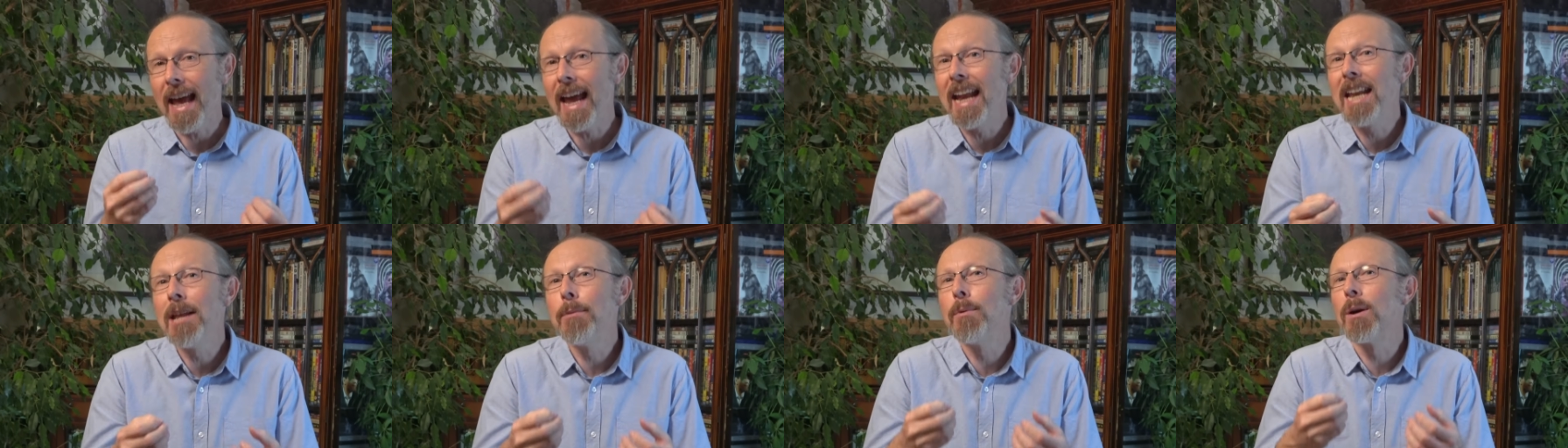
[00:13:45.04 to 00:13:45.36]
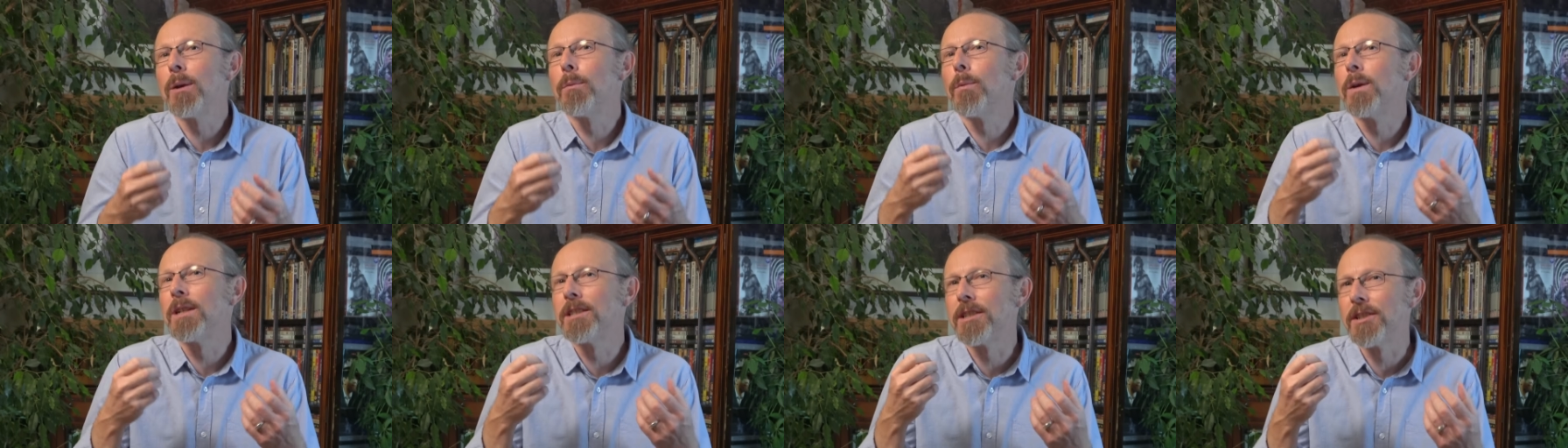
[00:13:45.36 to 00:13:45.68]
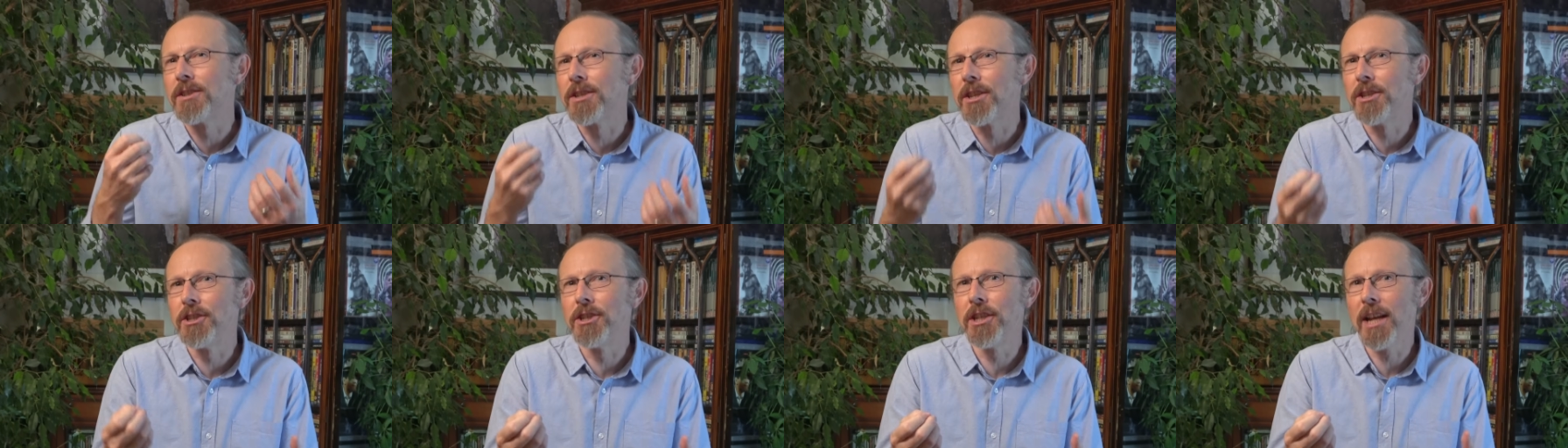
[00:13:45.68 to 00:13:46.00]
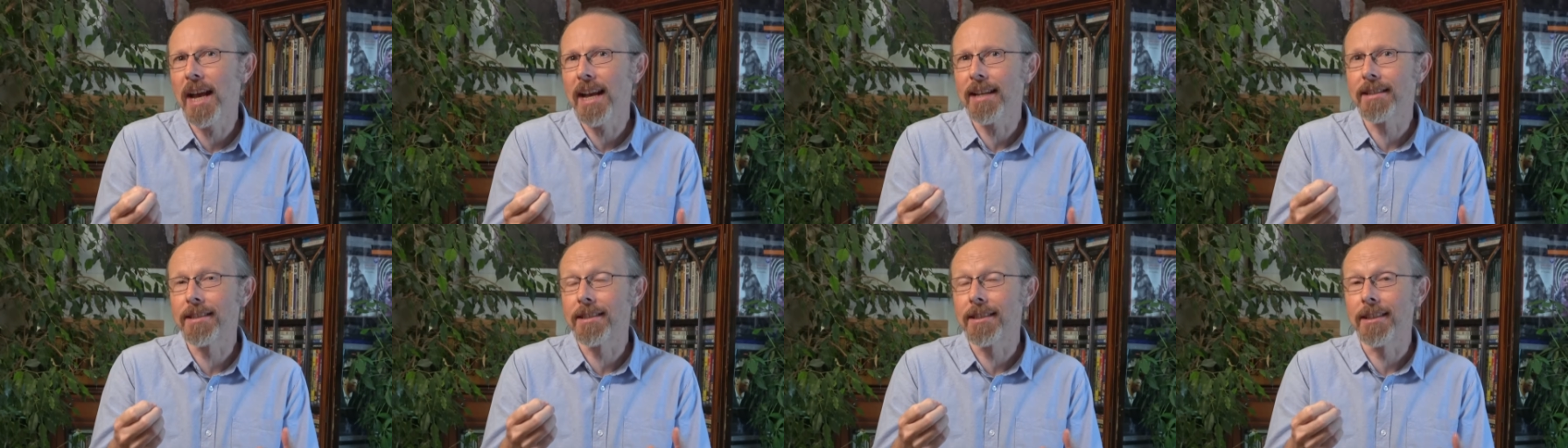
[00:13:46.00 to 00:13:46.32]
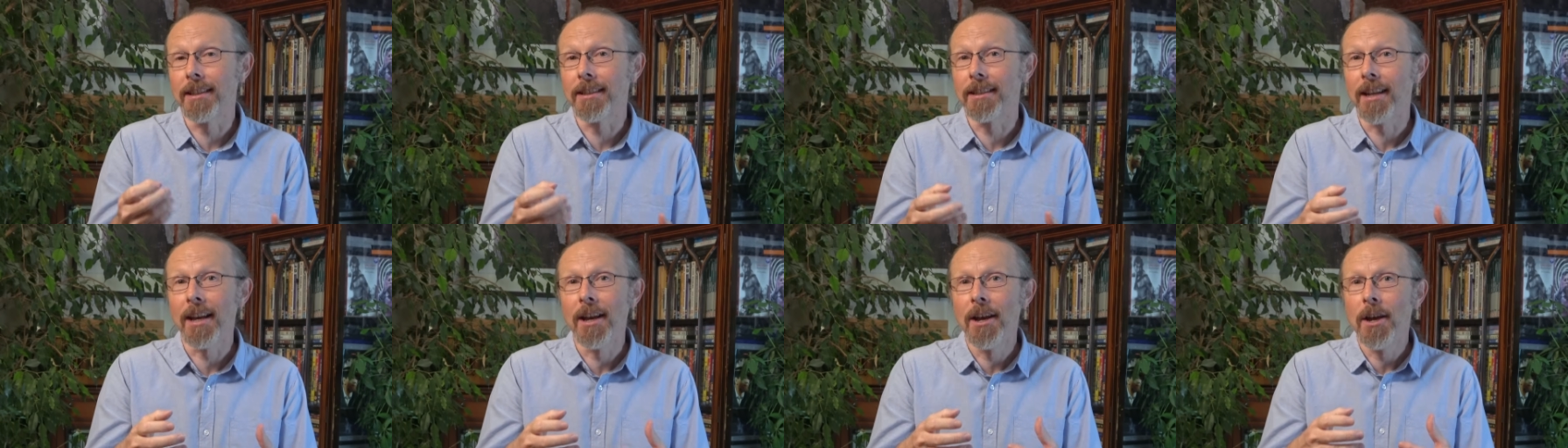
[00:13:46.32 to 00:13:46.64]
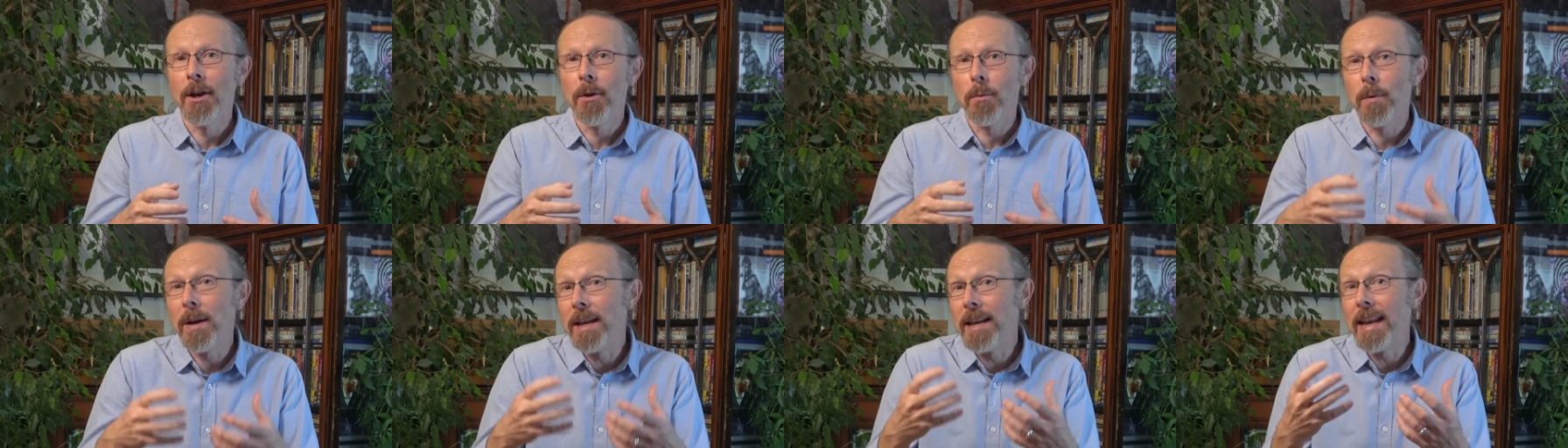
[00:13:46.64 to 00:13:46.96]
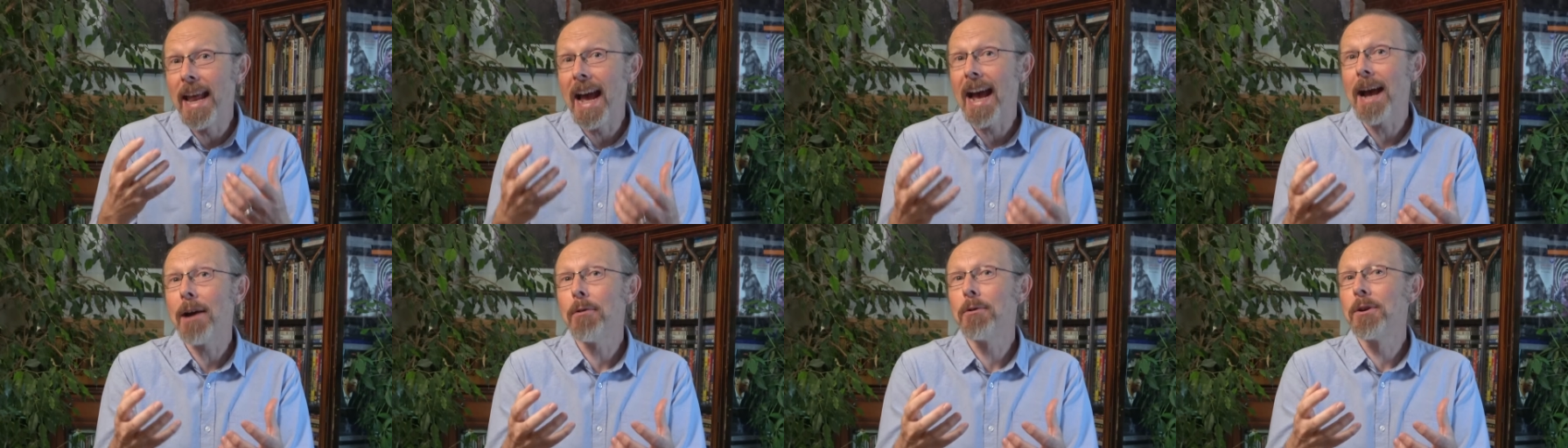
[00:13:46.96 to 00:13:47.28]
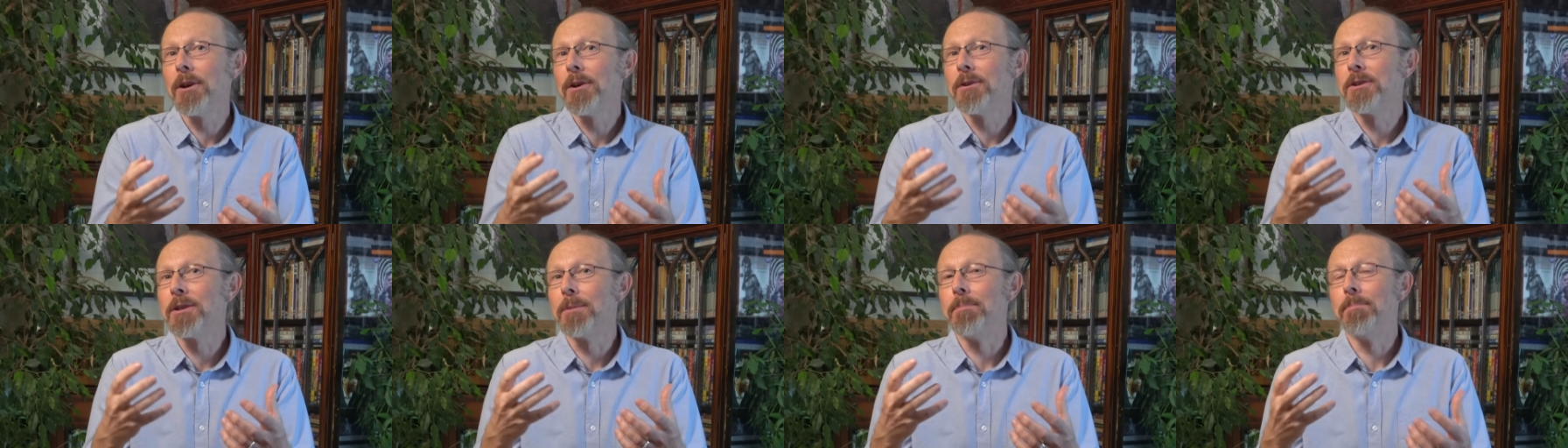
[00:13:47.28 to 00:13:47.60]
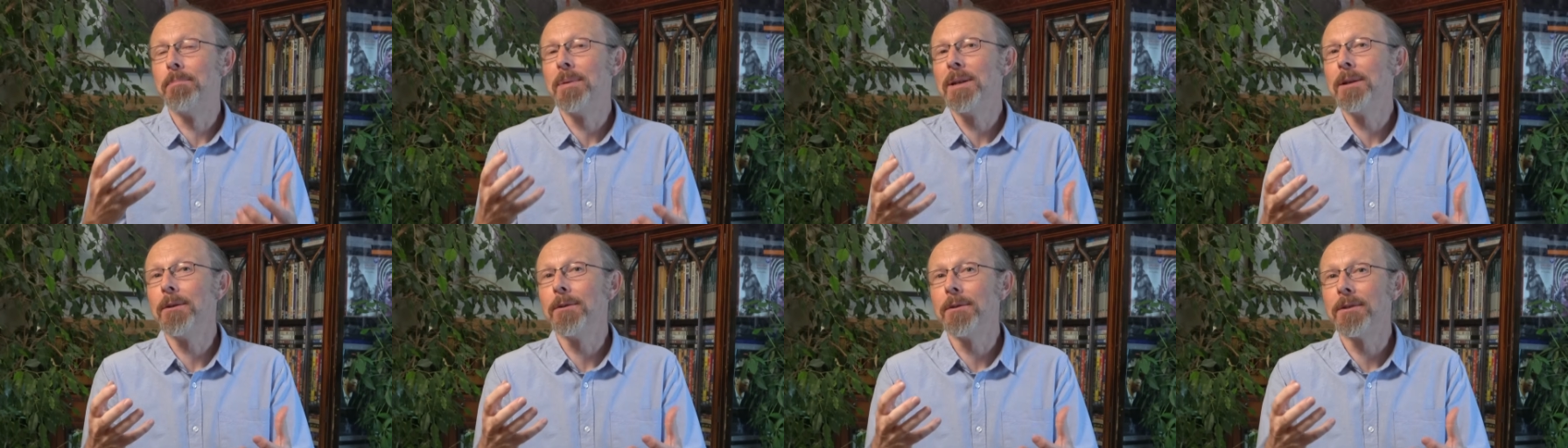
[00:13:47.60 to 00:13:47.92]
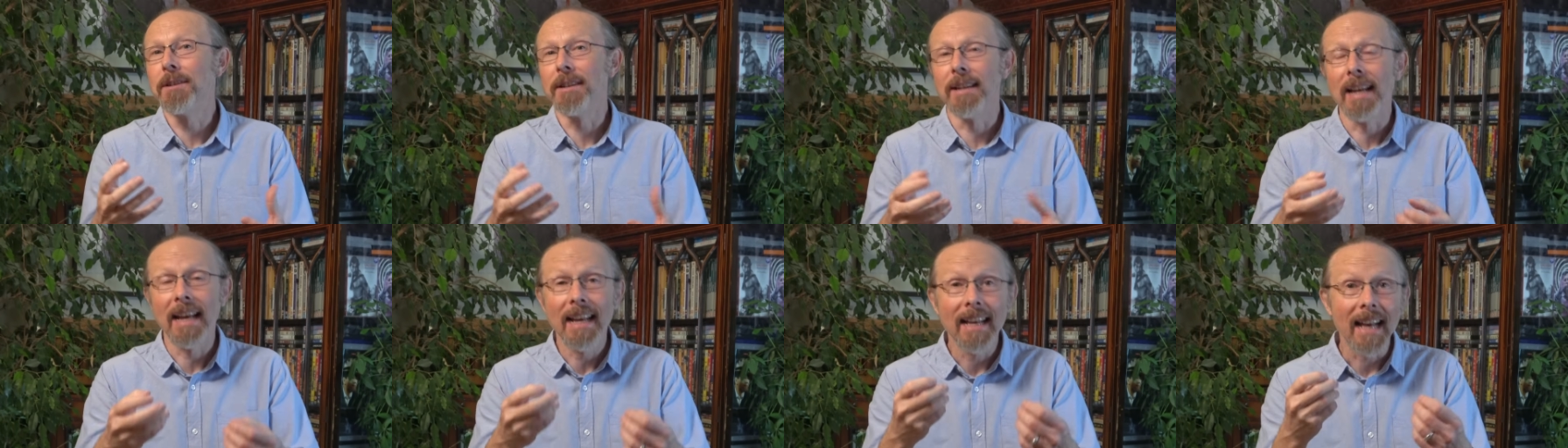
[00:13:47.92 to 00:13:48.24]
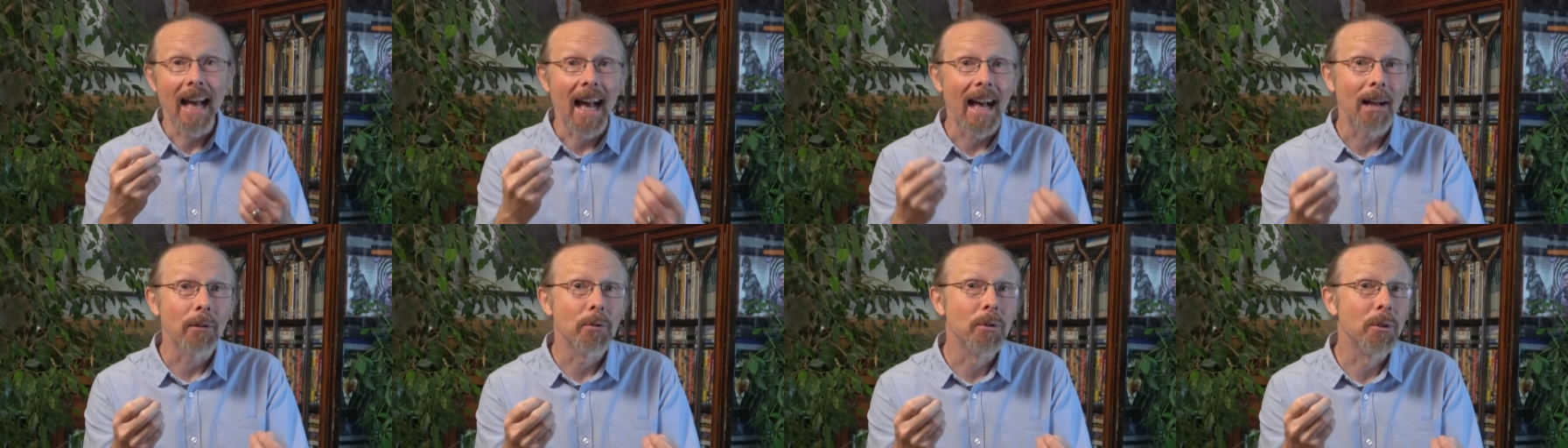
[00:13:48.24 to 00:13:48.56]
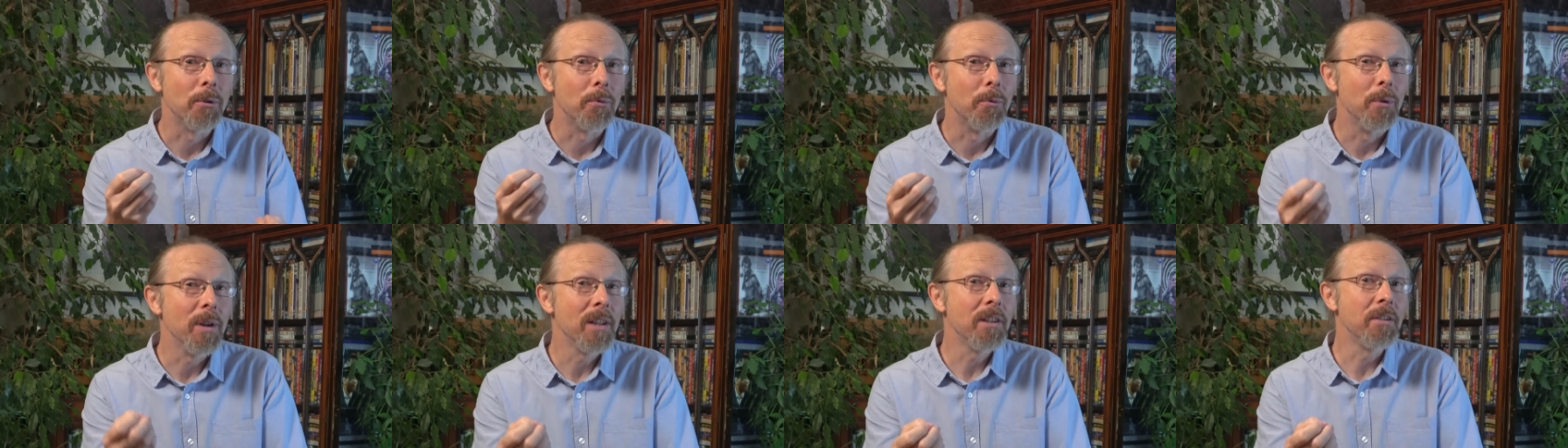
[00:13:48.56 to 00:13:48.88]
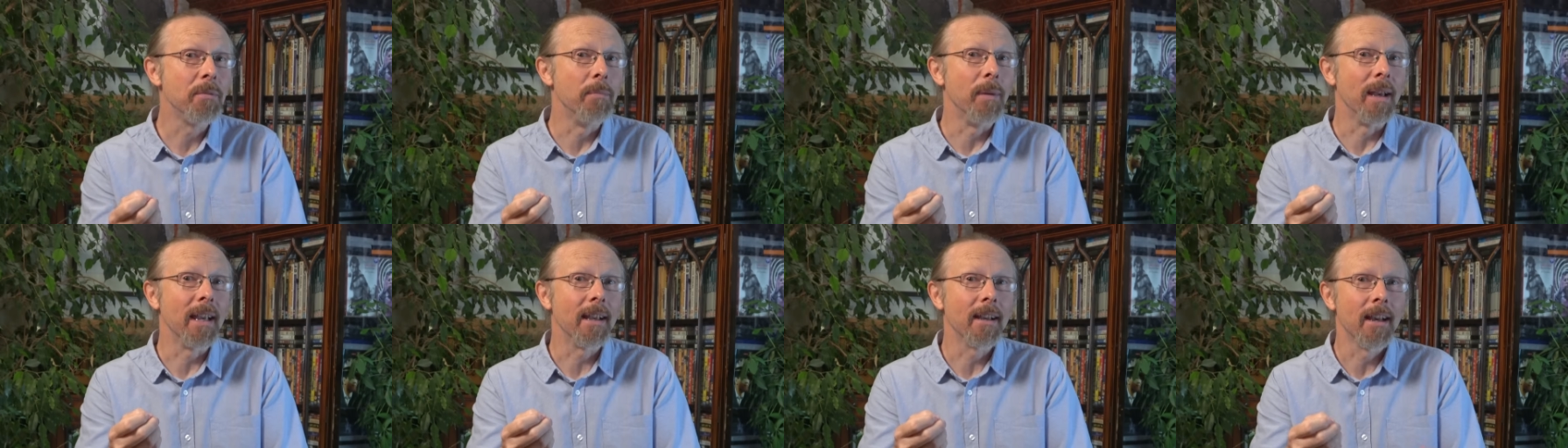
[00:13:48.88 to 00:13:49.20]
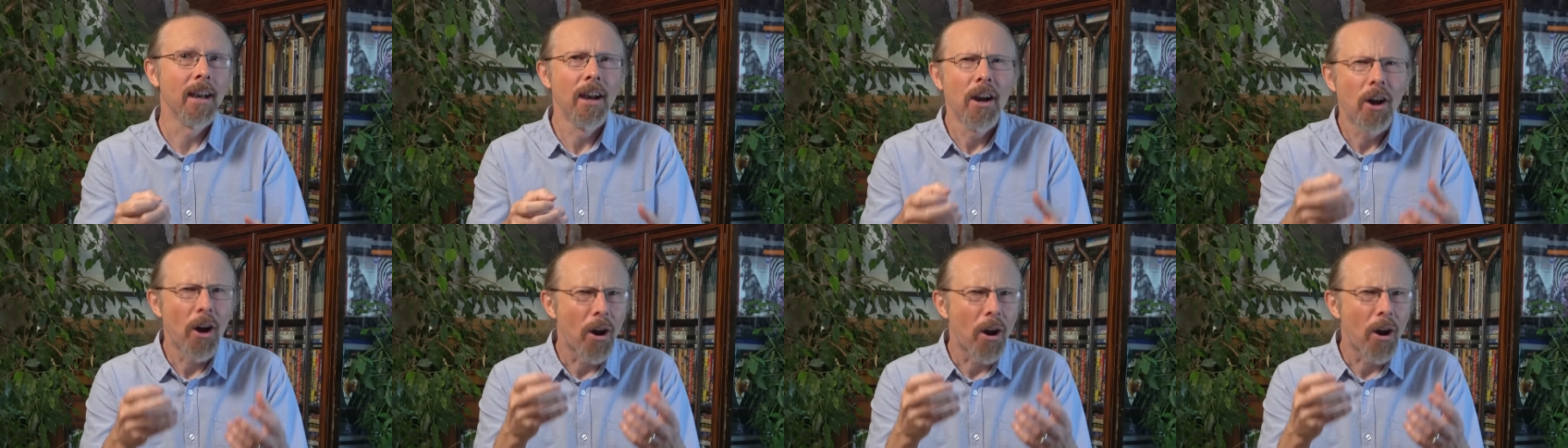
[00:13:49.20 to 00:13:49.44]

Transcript: anyone were to suggest that we're now going to build an algorithmic,